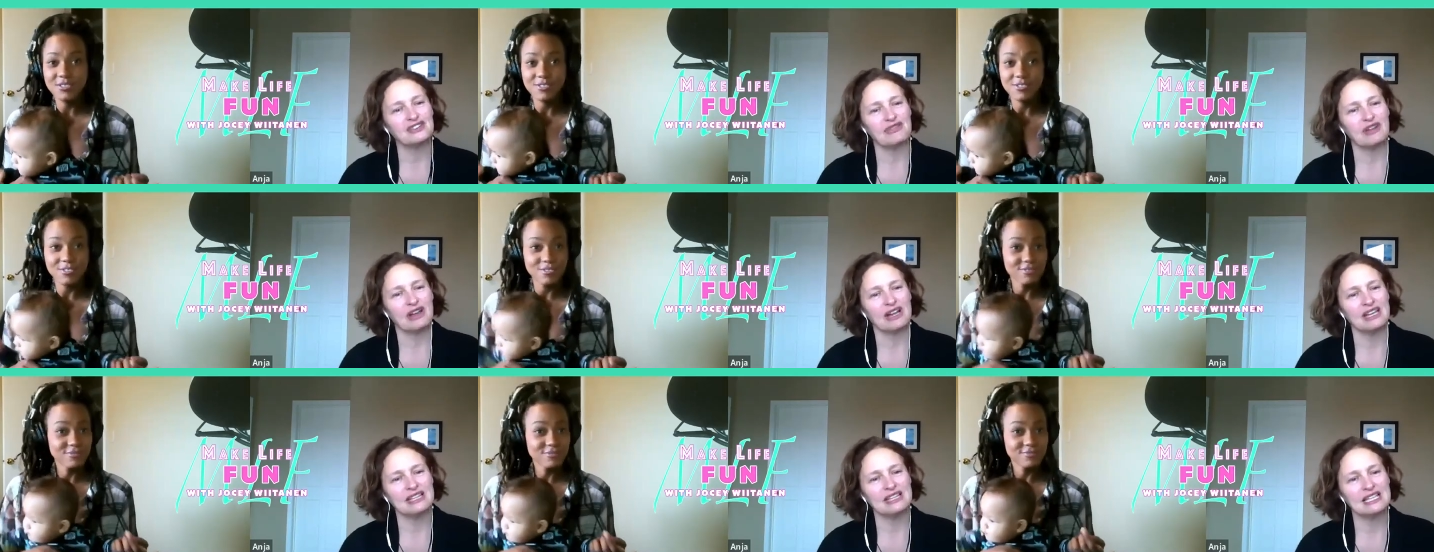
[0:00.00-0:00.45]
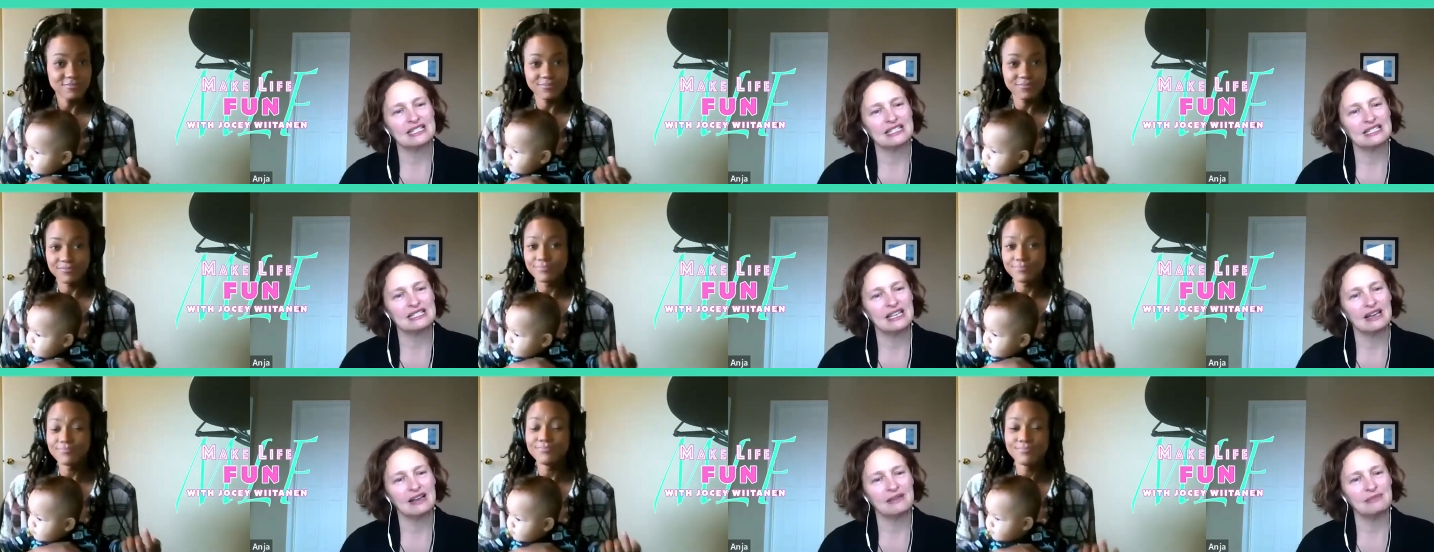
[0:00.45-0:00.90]
Speaker 1: too. Right? That's,
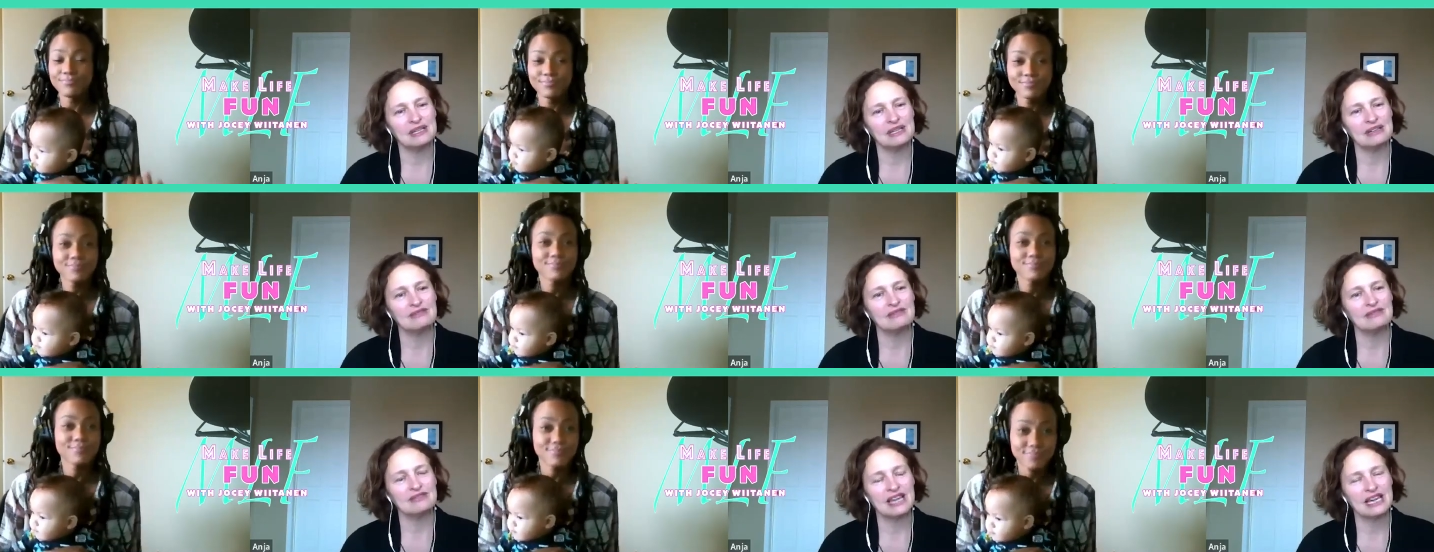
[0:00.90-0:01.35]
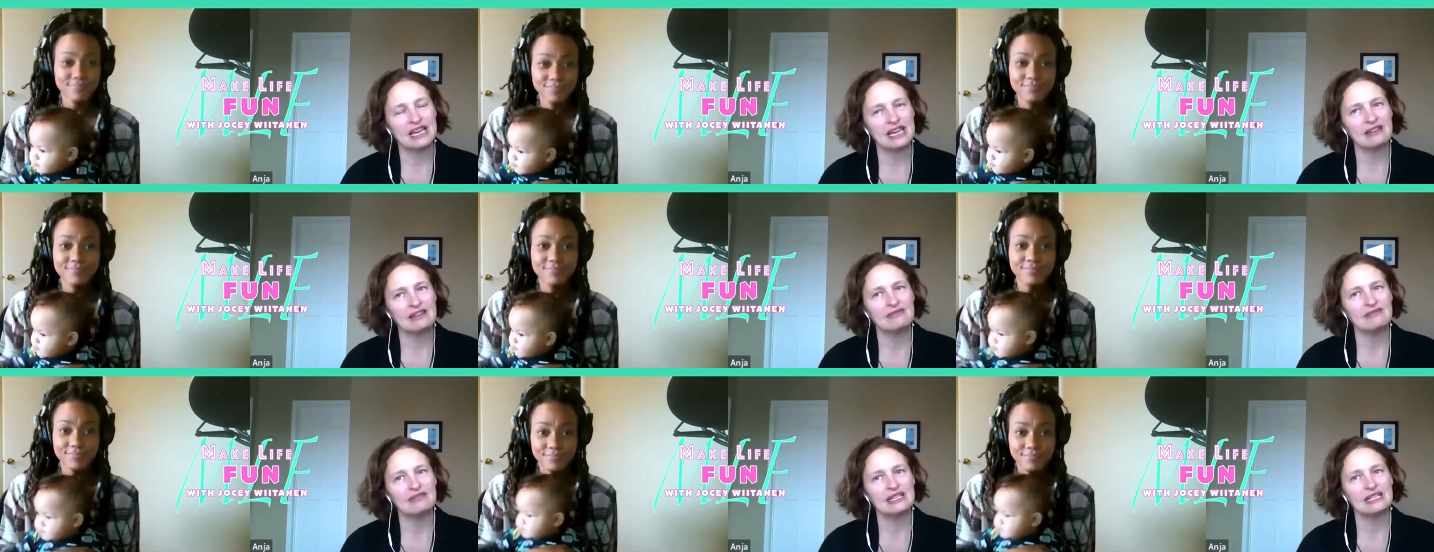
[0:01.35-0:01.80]
I mean, I, that I
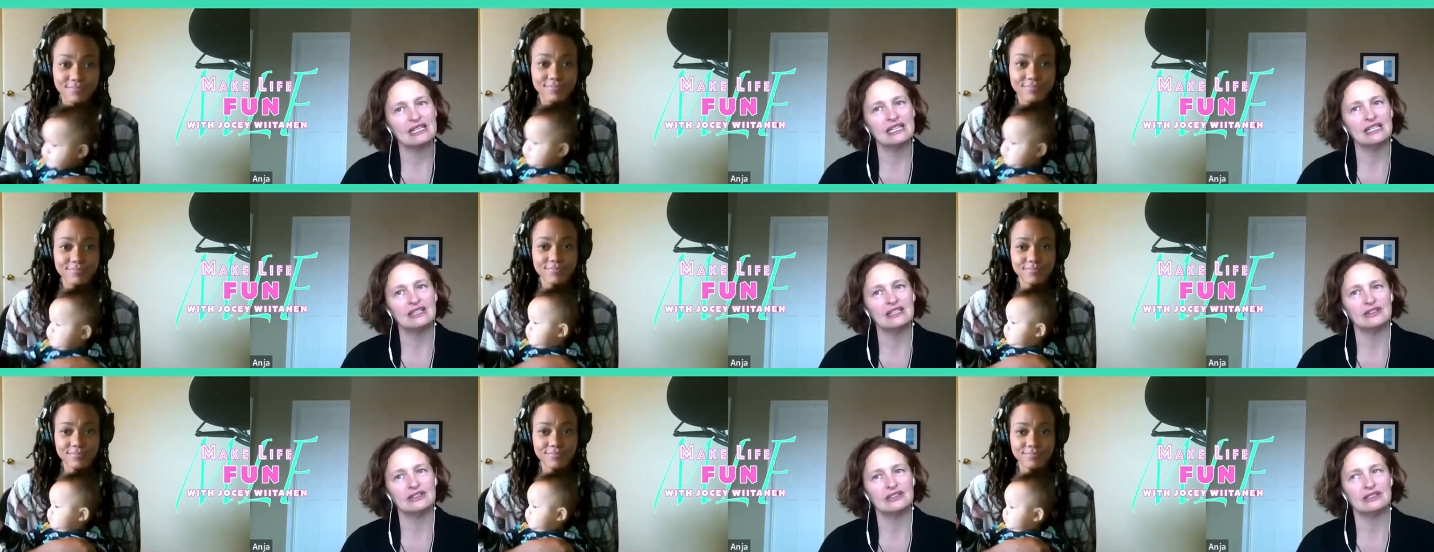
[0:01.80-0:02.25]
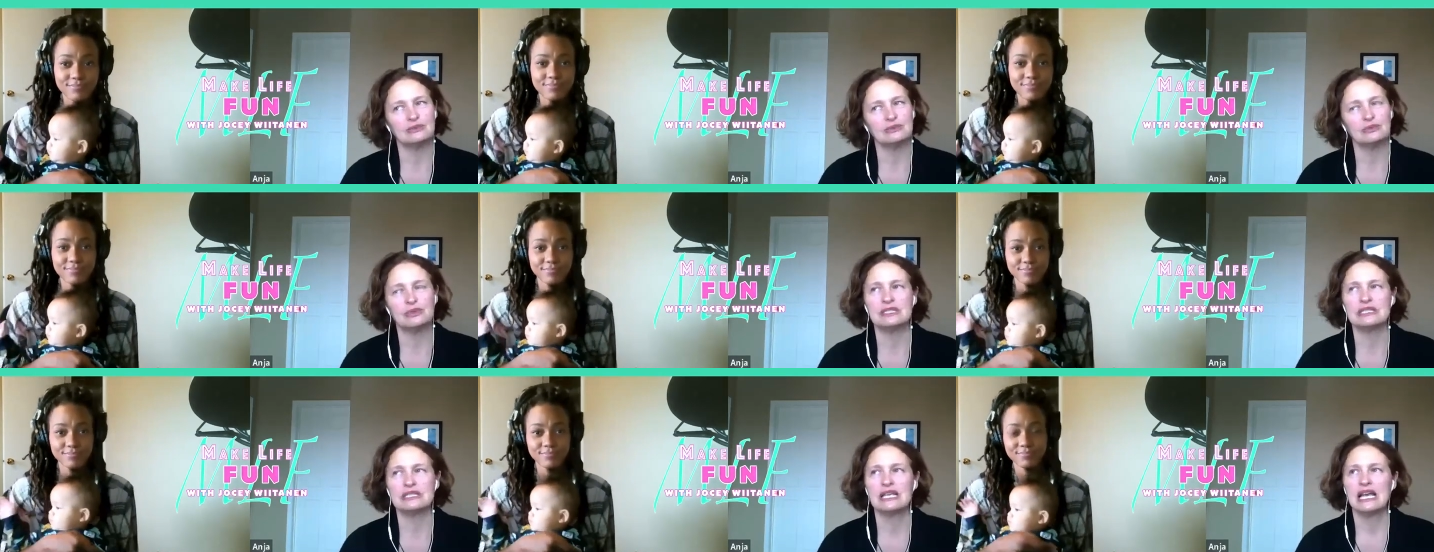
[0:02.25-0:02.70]
really learned
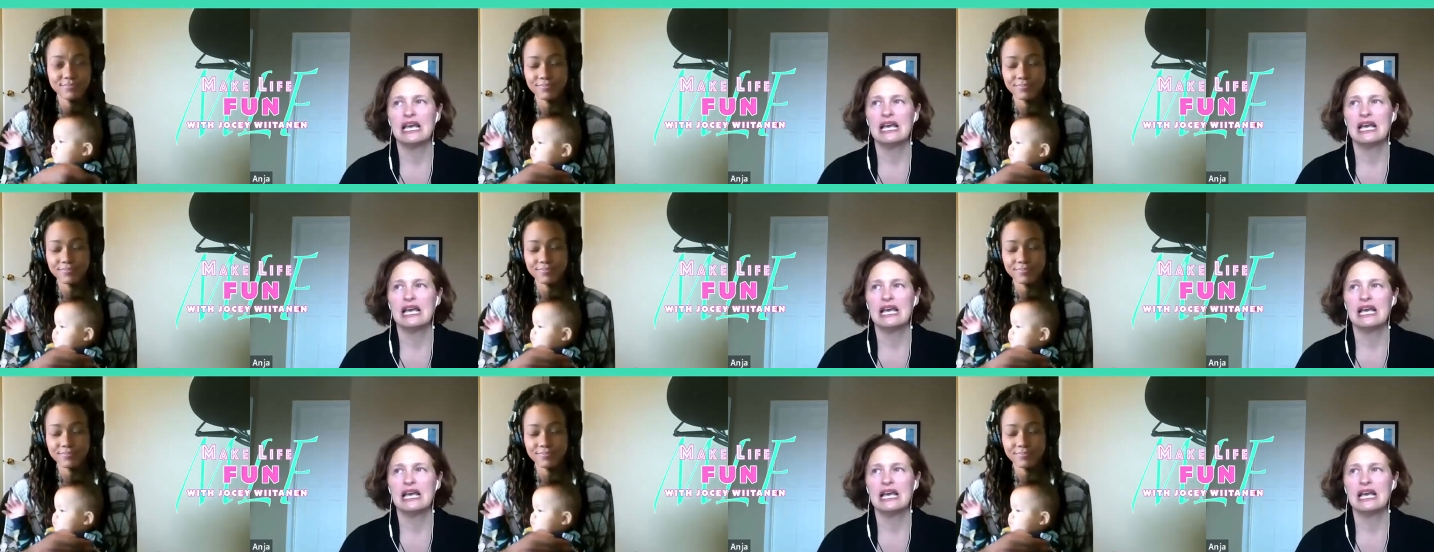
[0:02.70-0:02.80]
was